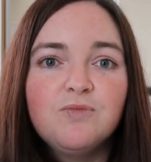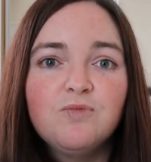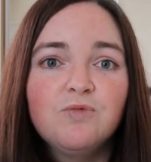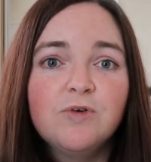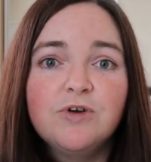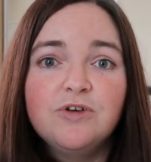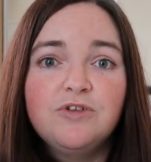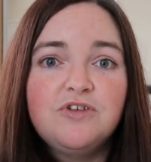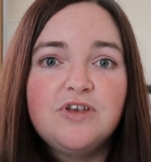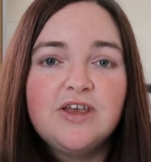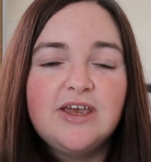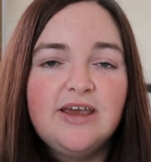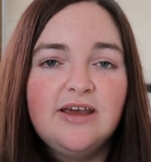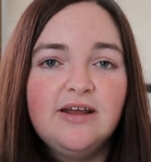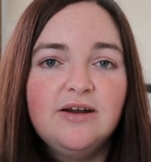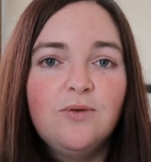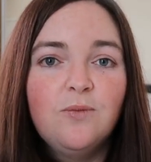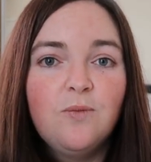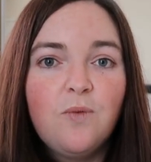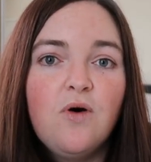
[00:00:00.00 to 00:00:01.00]

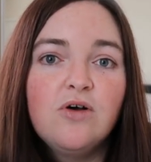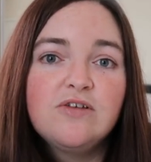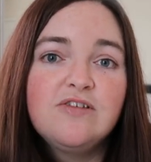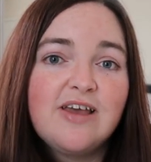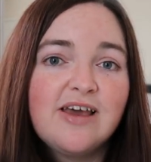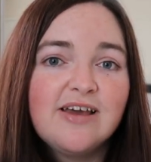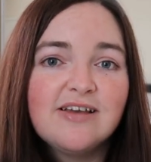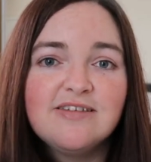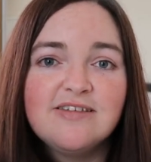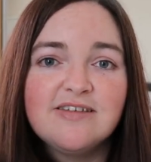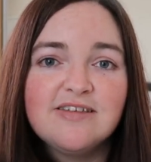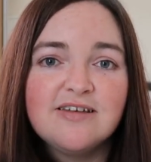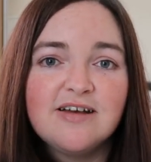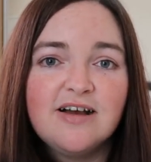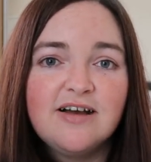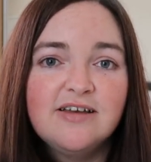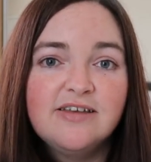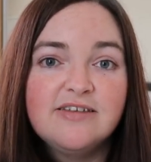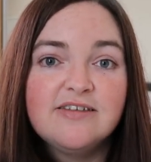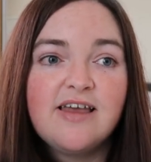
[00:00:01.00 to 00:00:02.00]
routine was
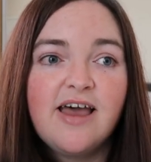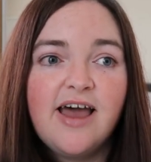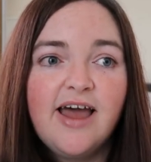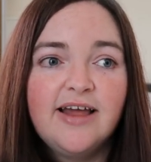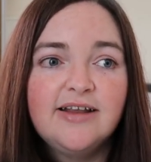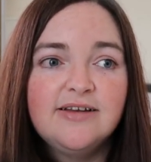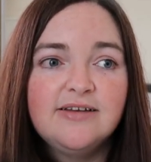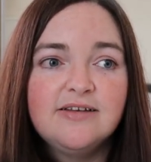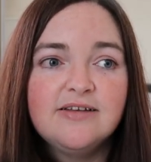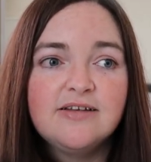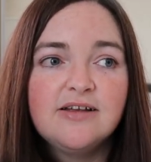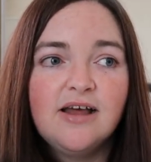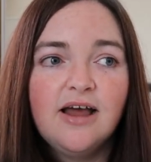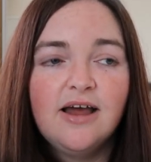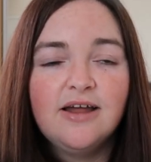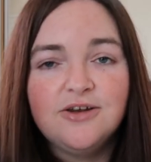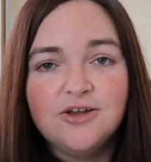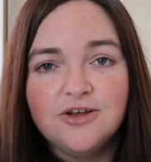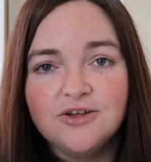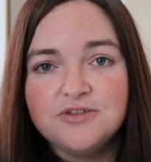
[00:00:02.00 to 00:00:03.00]
exercise, and
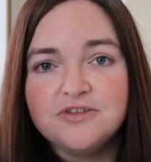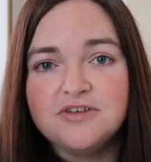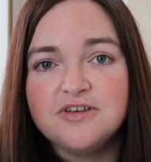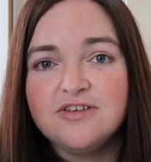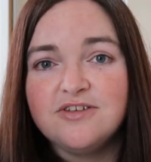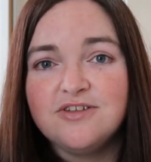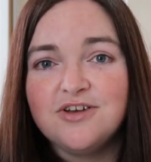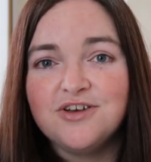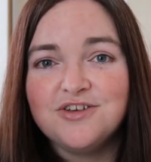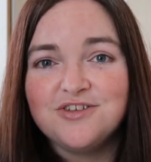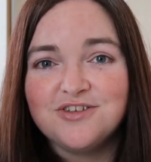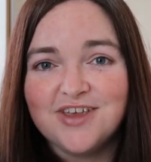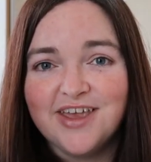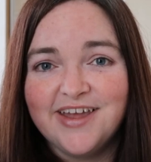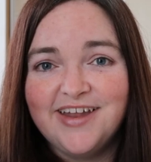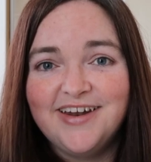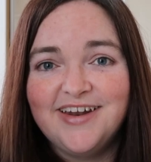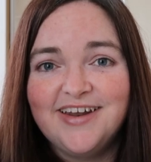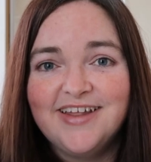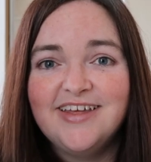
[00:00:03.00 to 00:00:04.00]
I noticed her
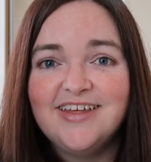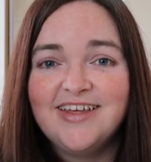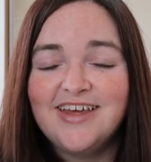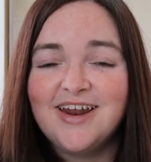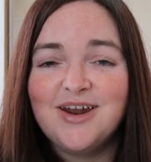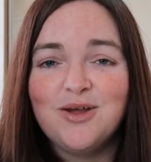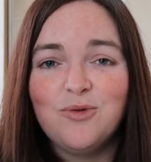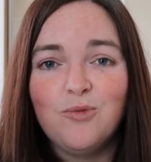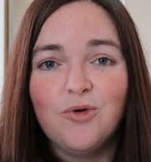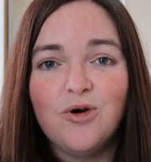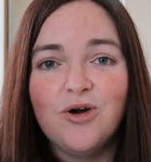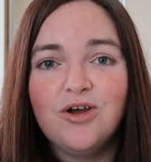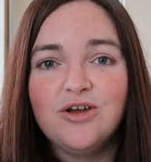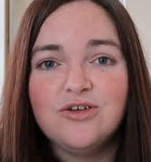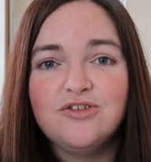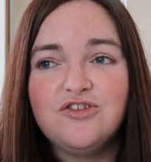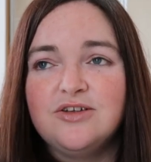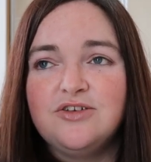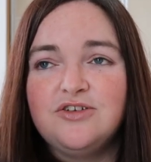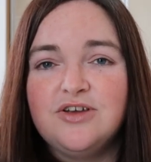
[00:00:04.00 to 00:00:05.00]
skin getting
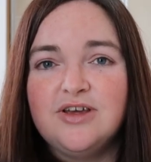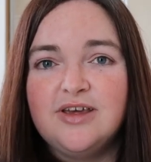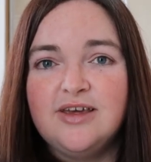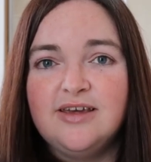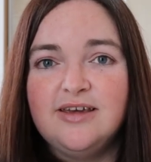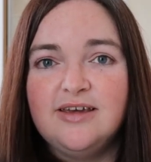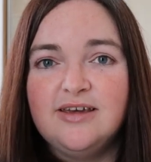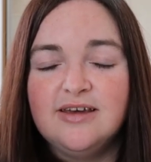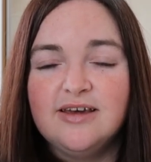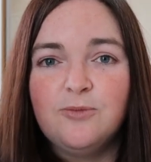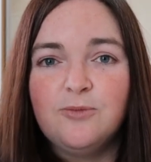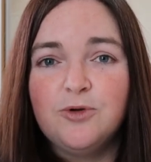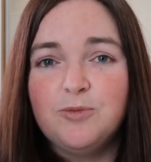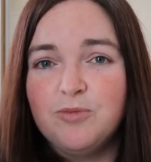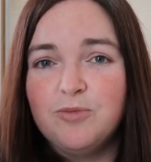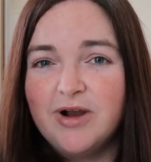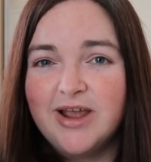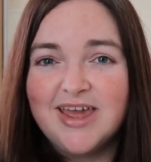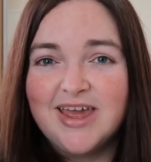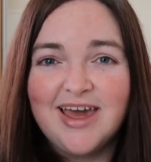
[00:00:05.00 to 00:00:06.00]
worse. She
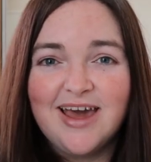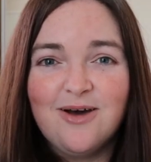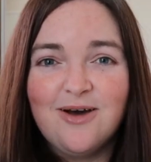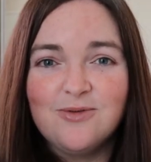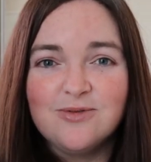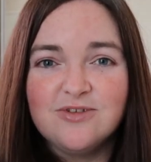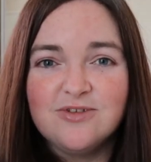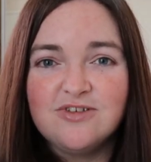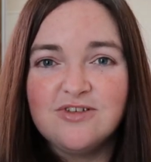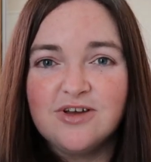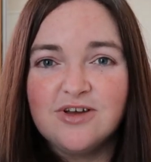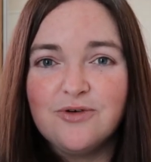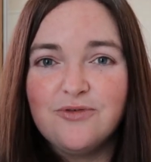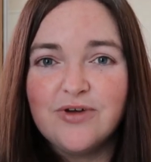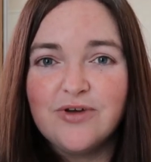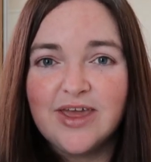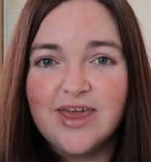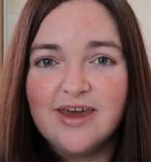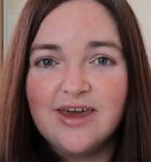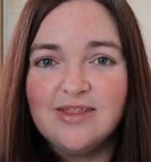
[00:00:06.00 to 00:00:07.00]
would break out and
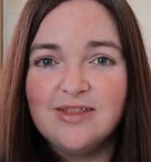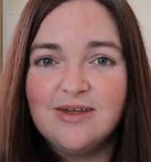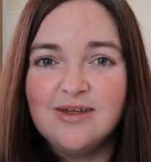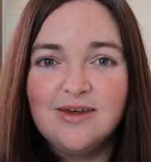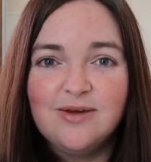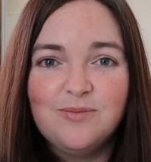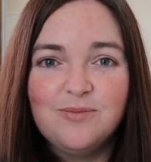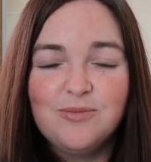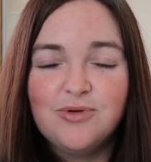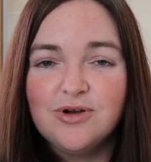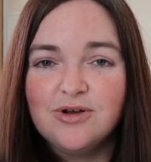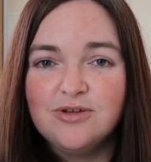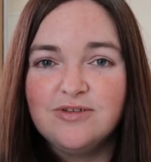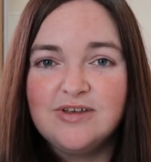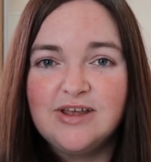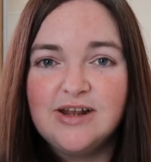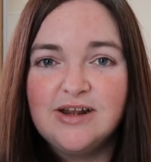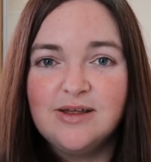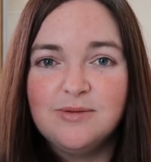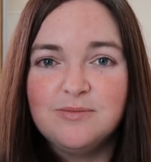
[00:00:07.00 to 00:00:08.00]
stuff and get the
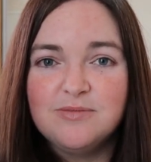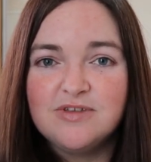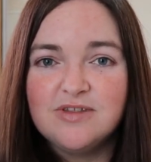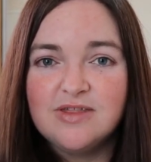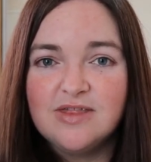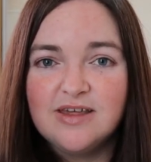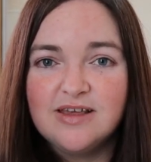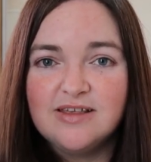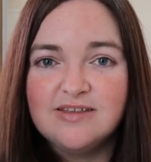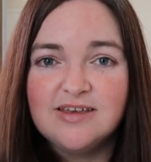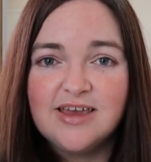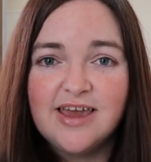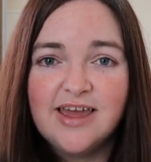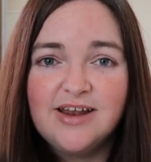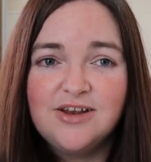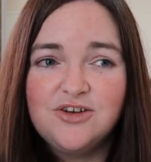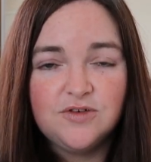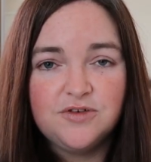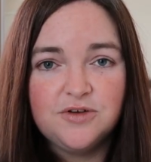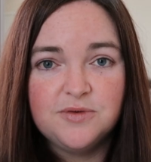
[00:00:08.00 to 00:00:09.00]
protein lumps and things
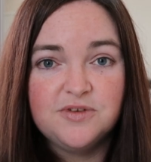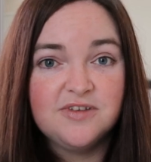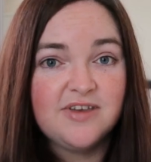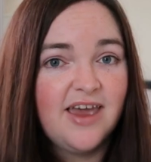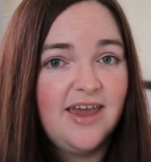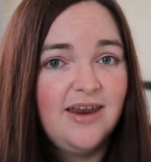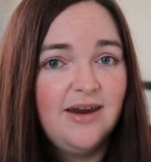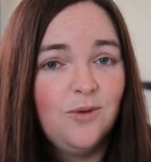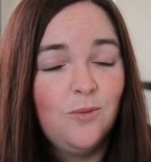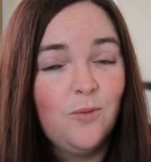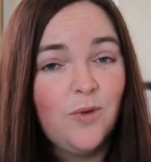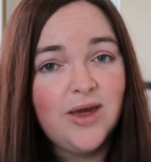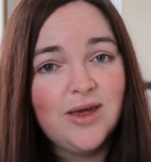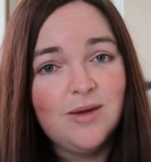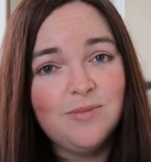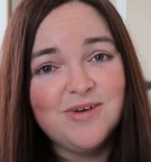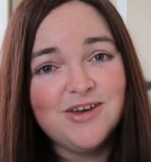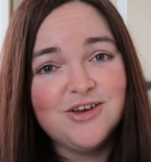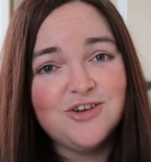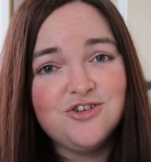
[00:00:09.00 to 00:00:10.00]
again. She was gaining
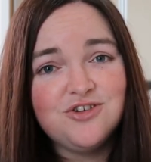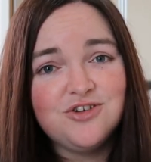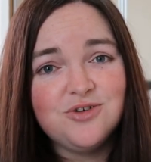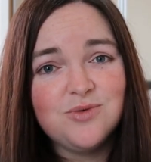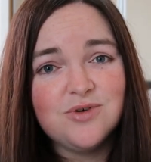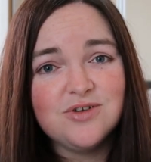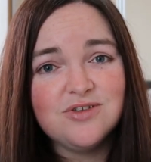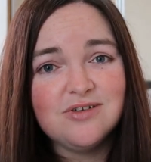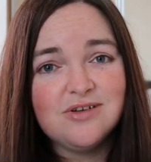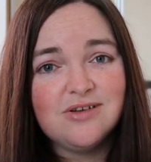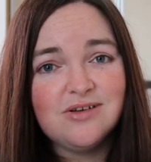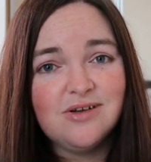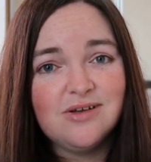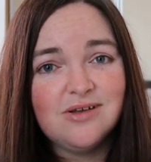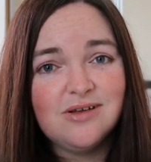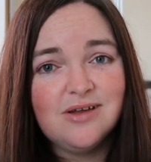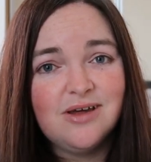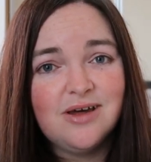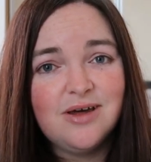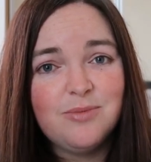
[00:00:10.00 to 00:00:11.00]
weight because she wasn't
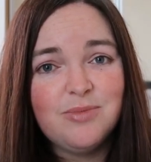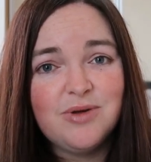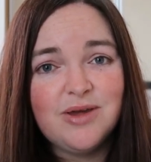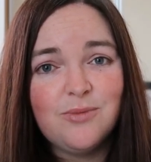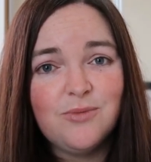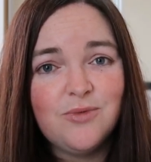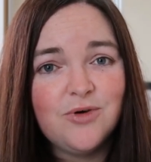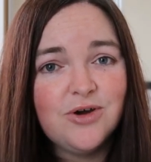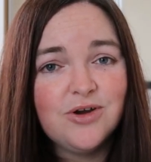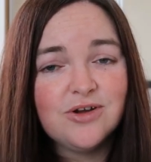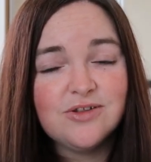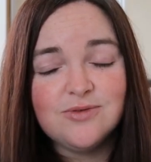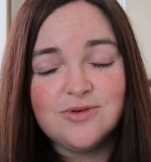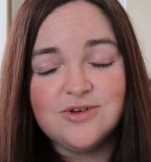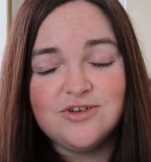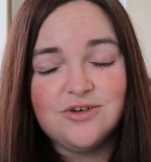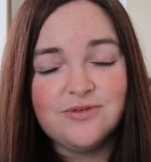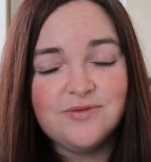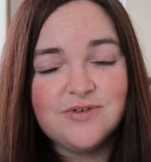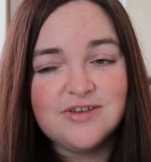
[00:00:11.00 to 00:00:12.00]
being worked,
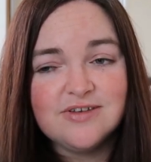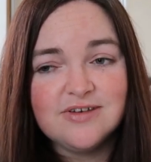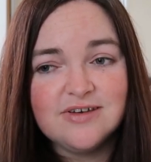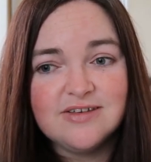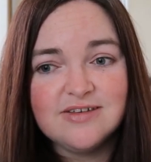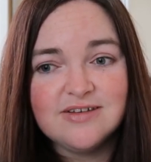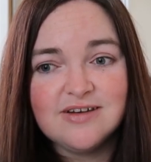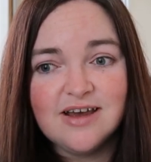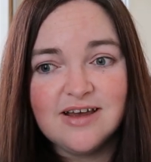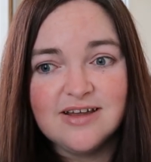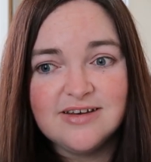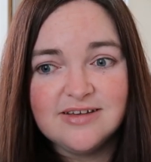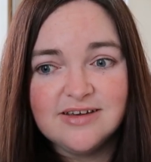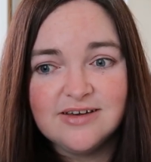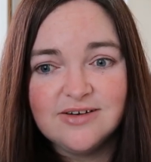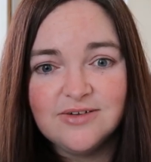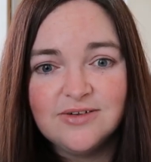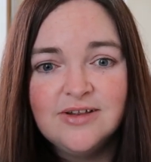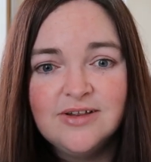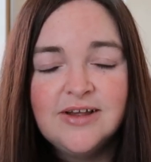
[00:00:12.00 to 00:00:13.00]
which obviously isn't
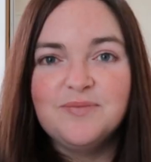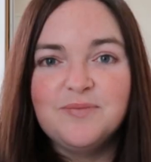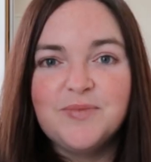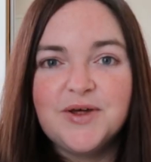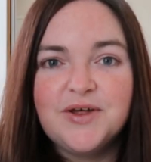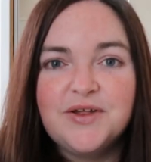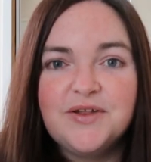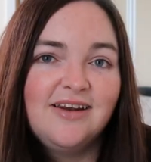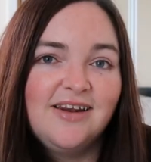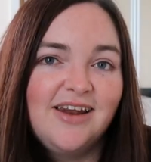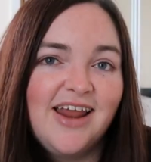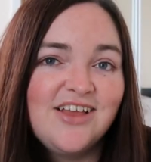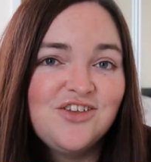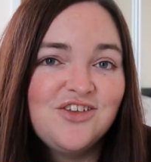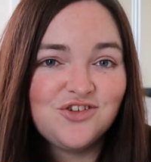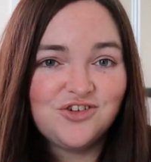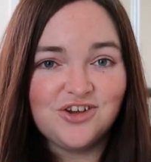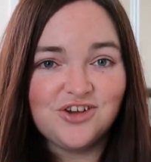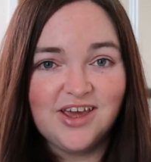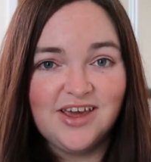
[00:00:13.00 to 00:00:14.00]
ideal. But
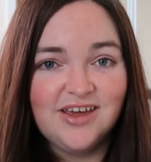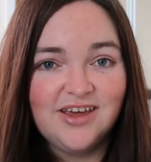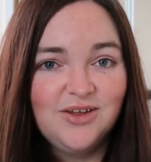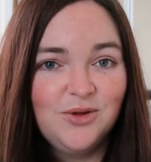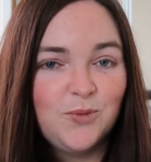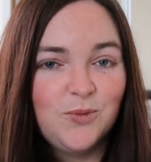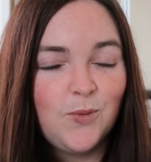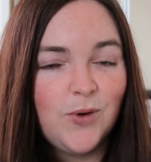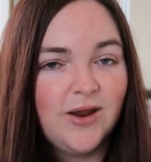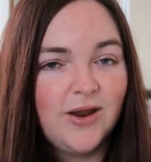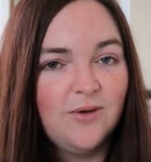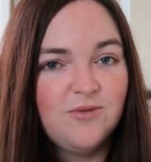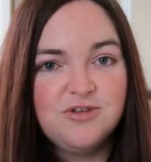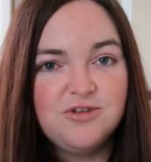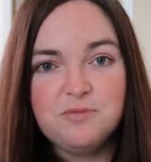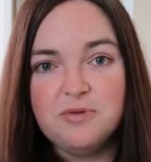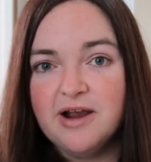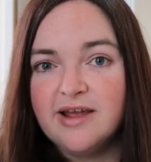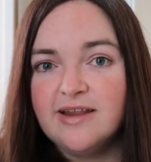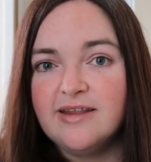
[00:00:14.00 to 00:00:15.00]
last year when I
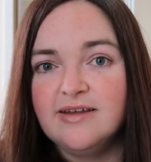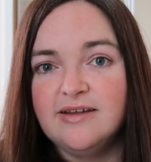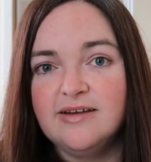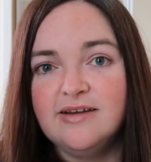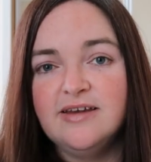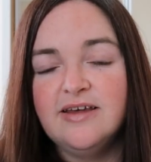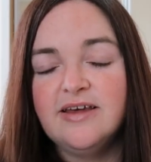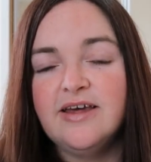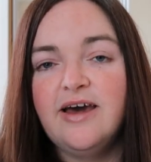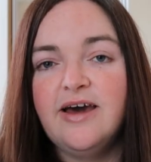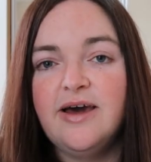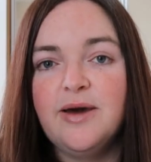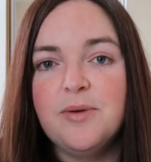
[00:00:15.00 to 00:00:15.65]
was pregnant,